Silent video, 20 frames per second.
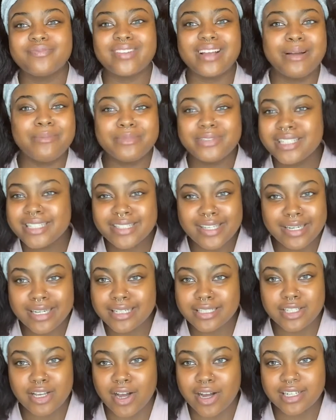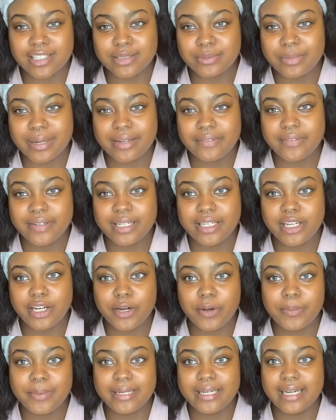I'm just going to talk through my
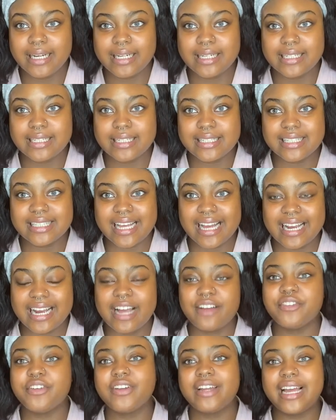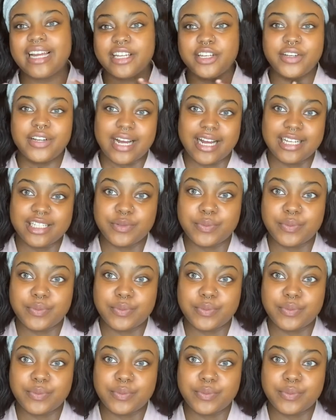video because like I feel like you guys